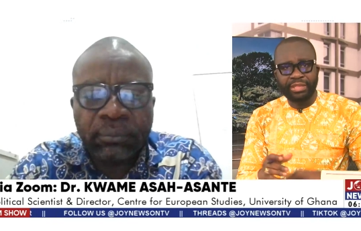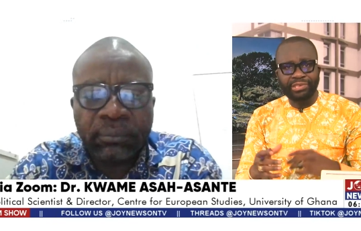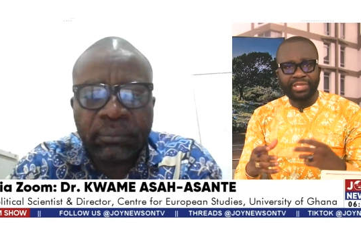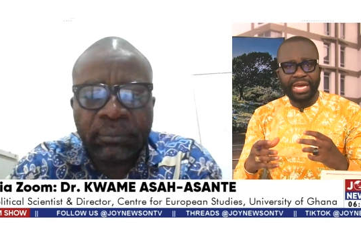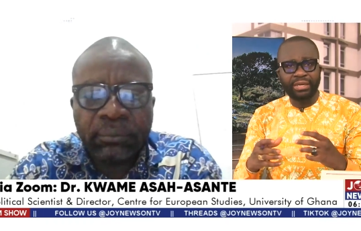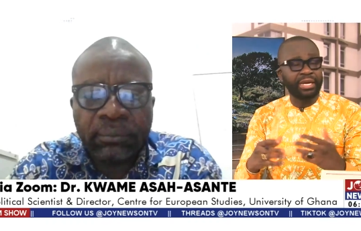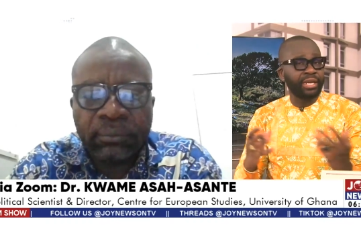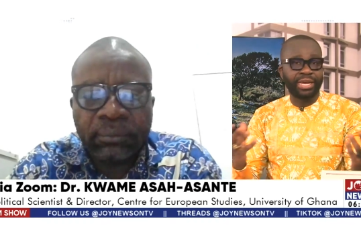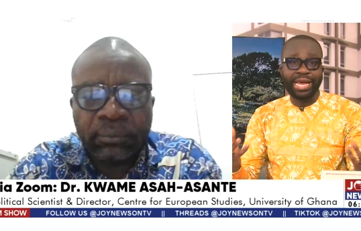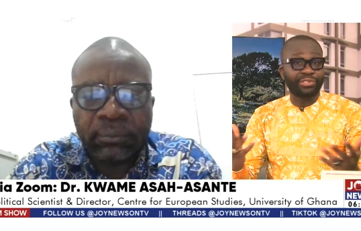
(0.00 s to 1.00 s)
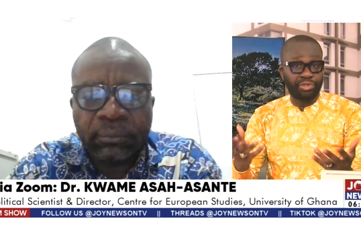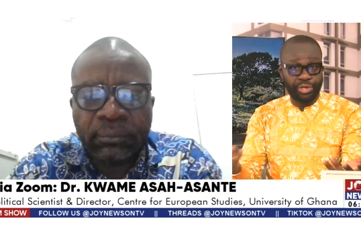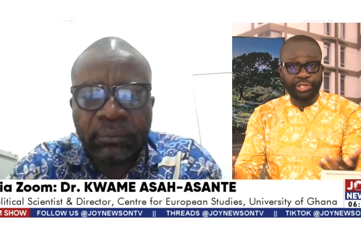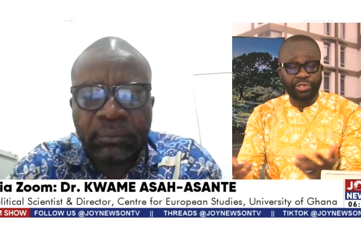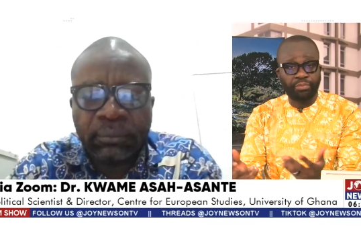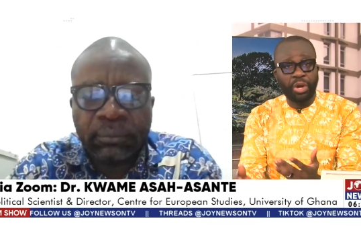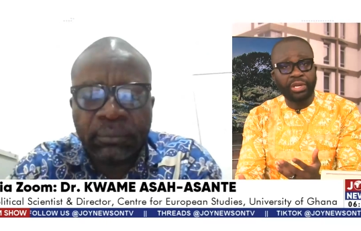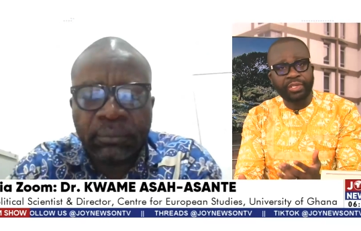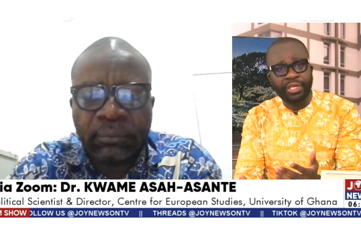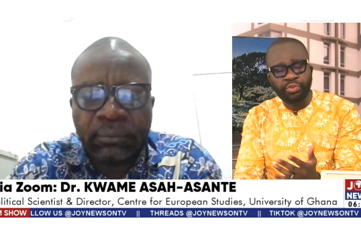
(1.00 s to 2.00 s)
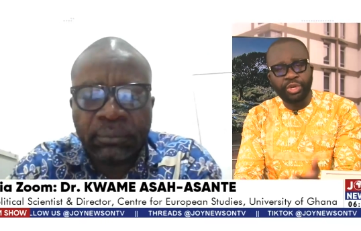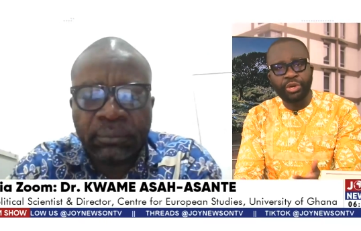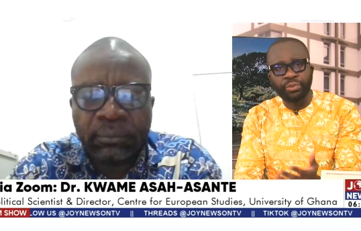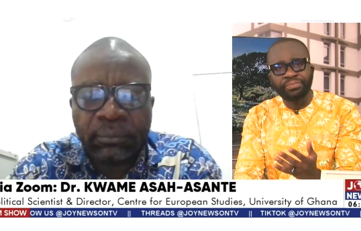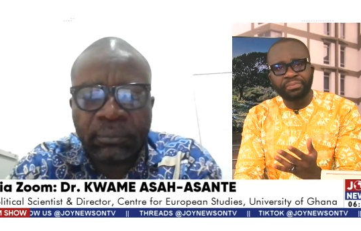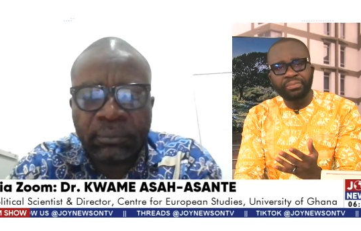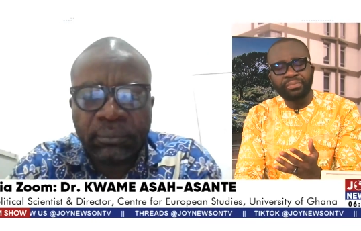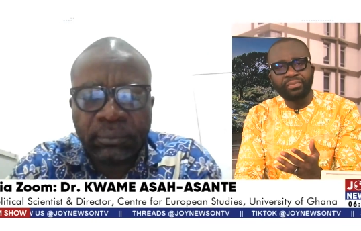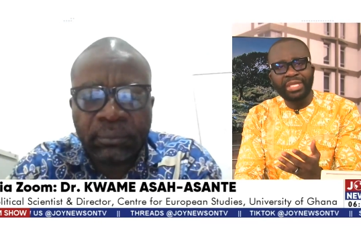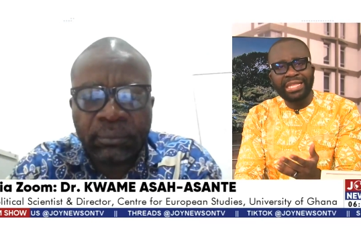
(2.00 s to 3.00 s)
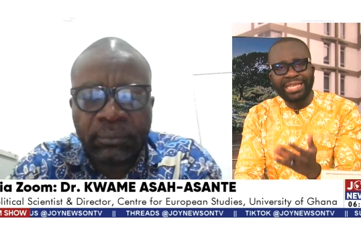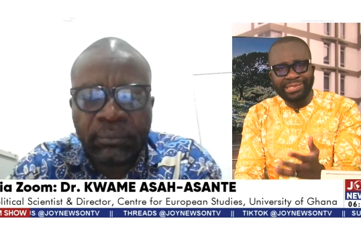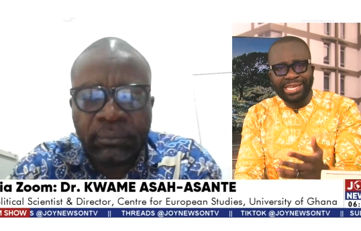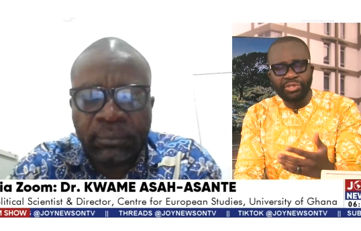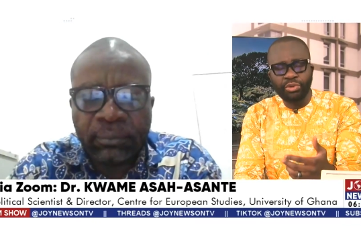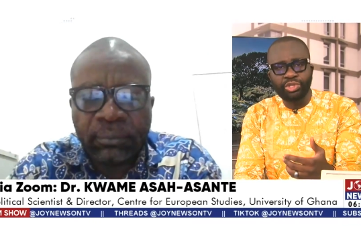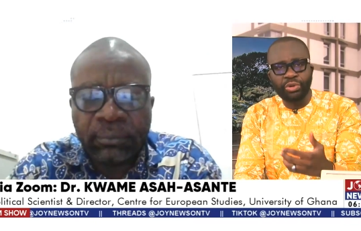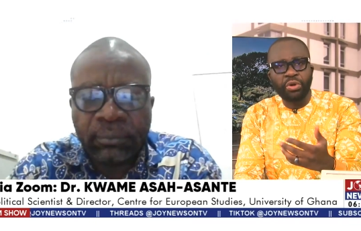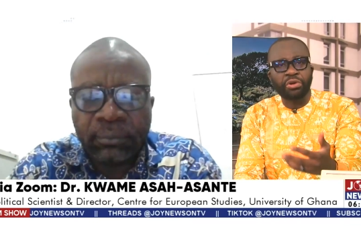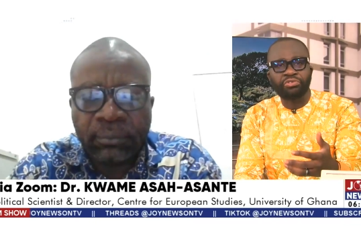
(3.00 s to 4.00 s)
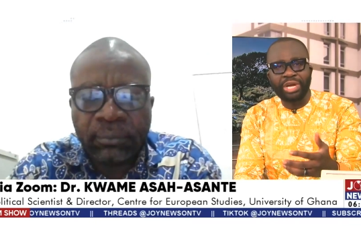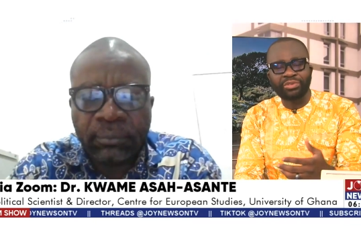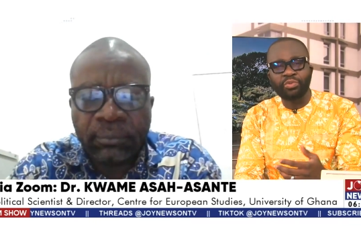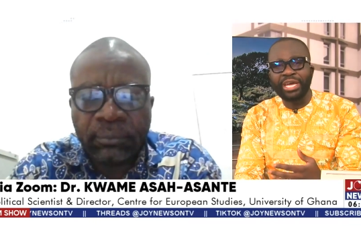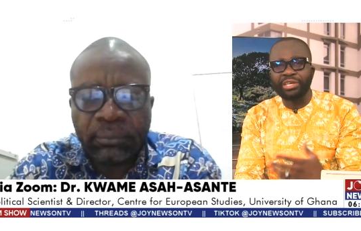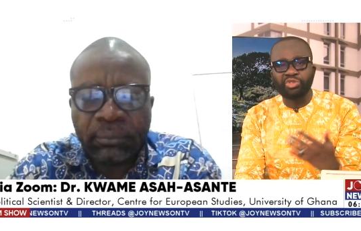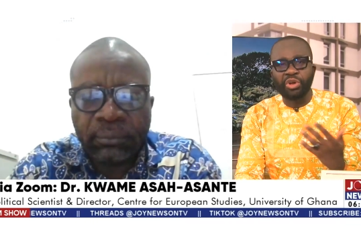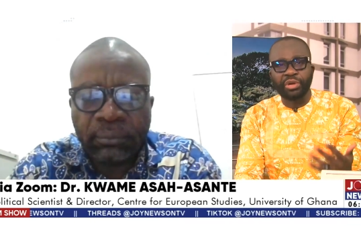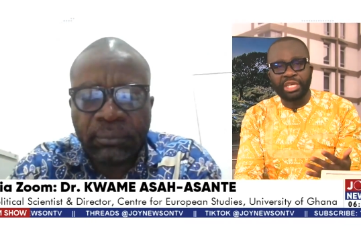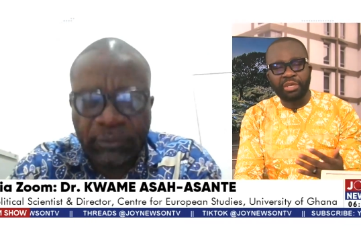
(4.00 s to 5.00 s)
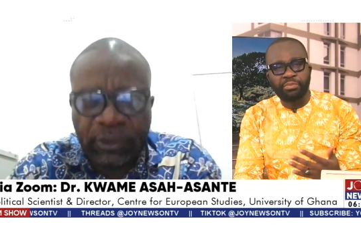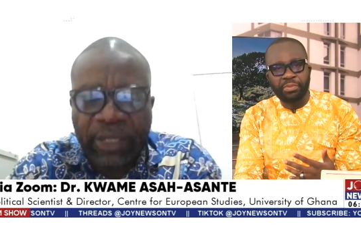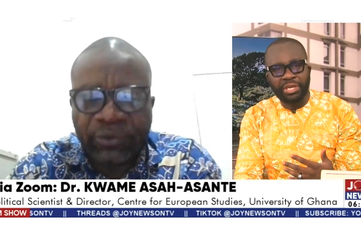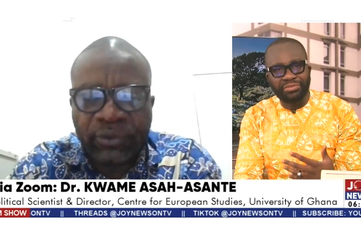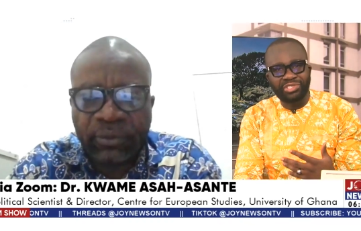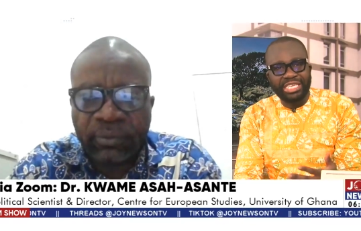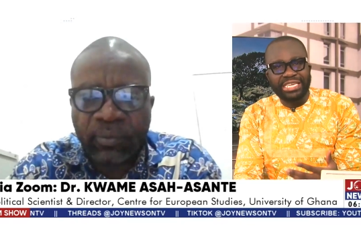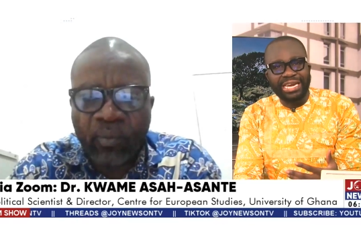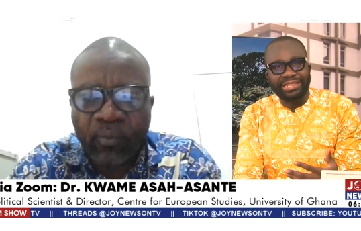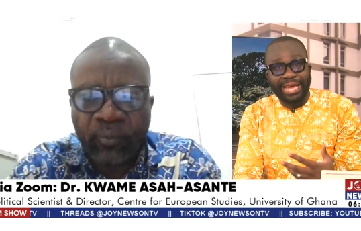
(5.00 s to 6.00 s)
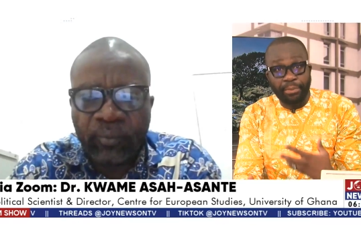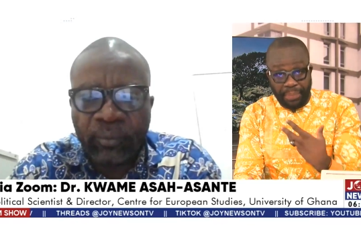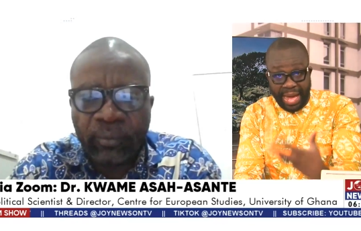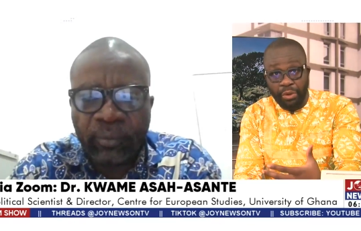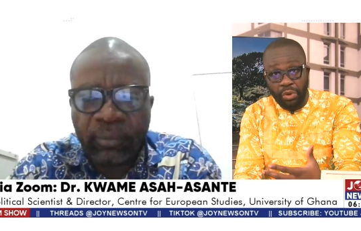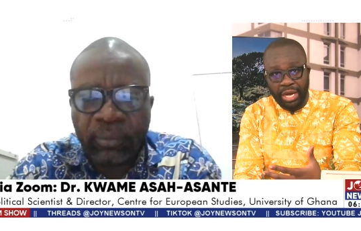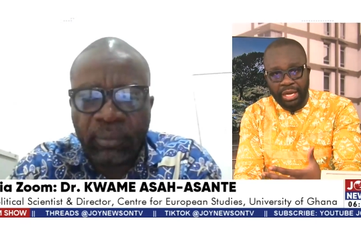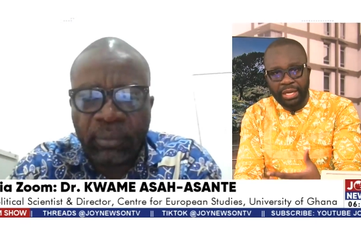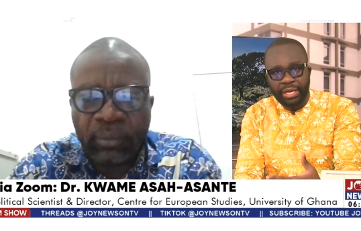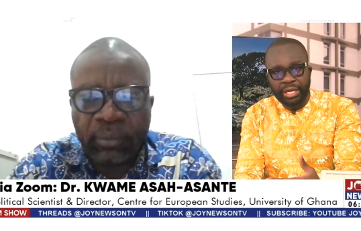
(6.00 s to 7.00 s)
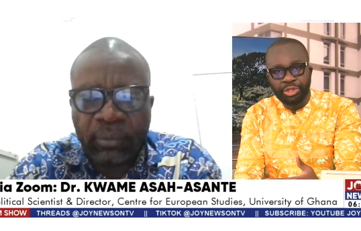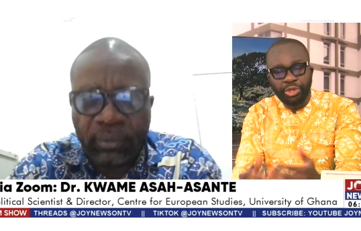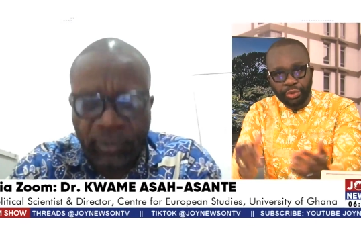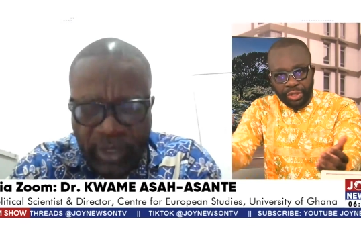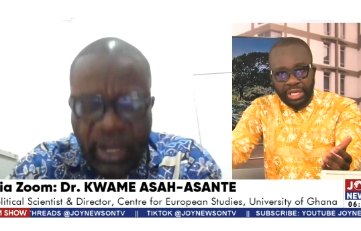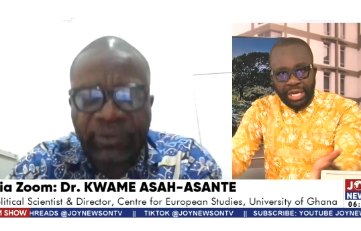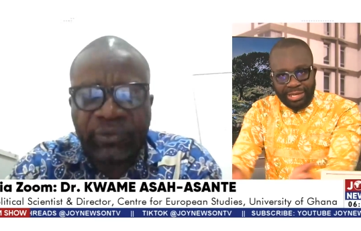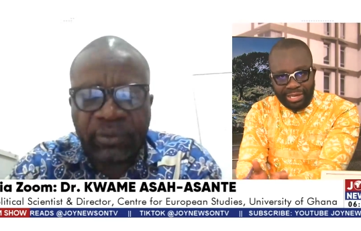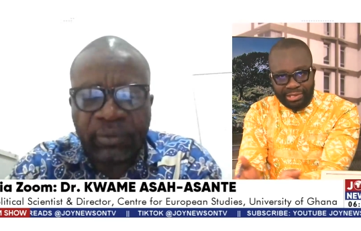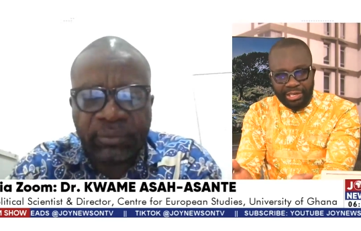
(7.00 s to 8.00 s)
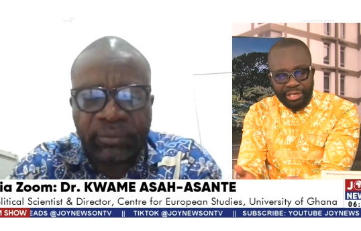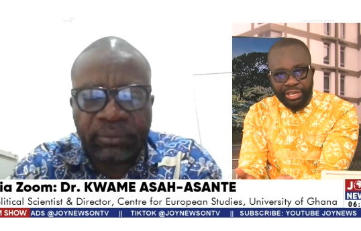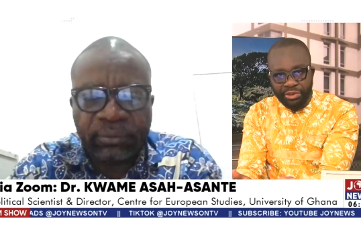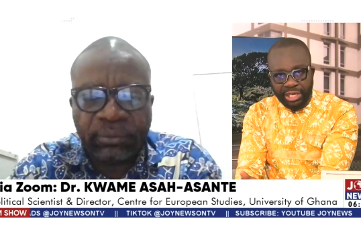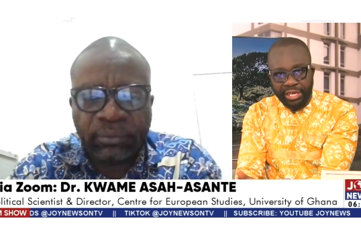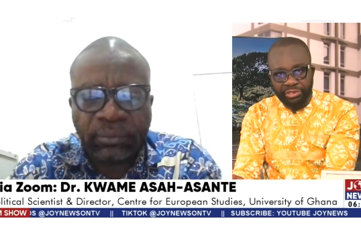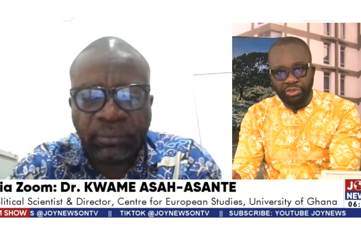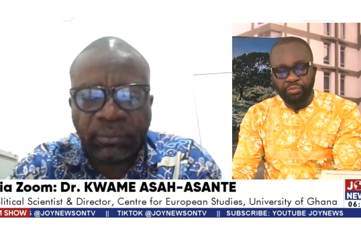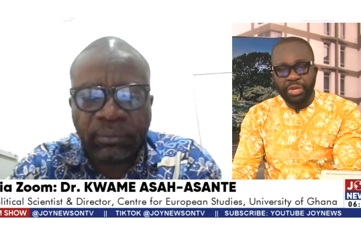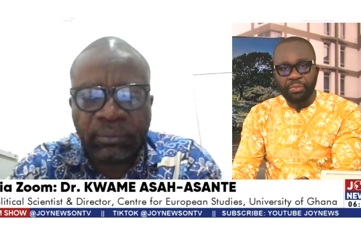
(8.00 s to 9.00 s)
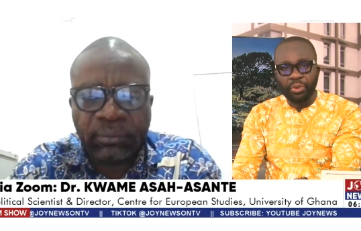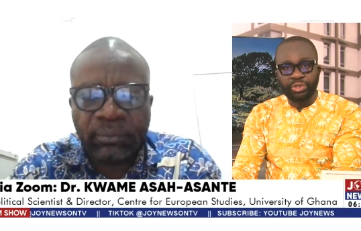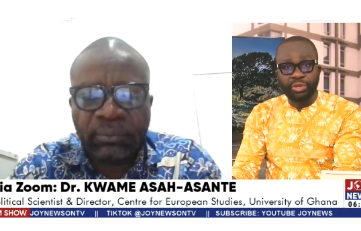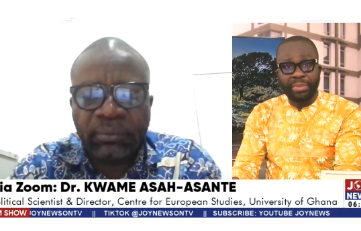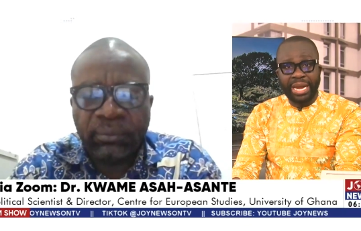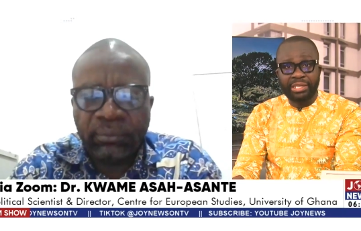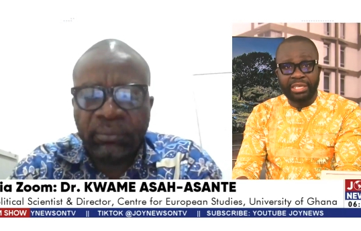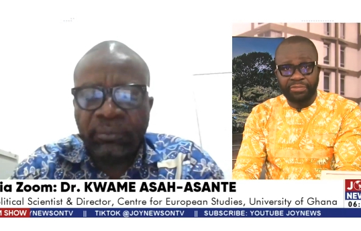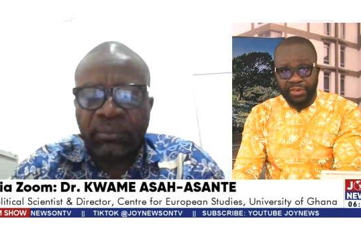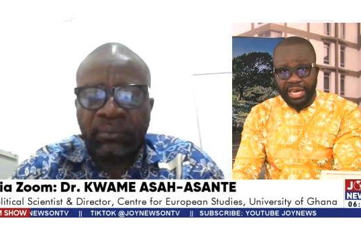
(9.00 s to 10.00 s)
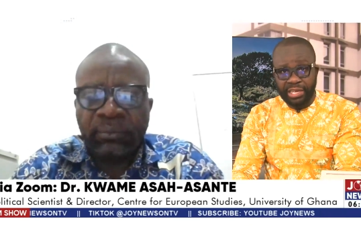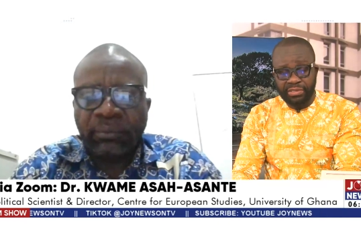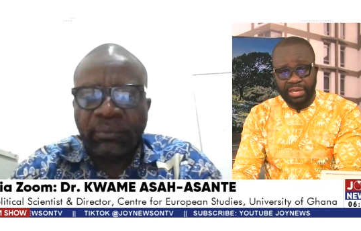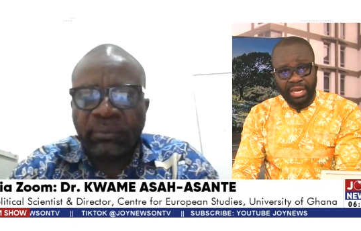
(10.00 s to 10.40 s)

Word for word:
Speaker 1: there's that, as students of politics, we know there's that social contract where historically people yes. have ceded their power to yes. a certain nucleus of people to manage affairs.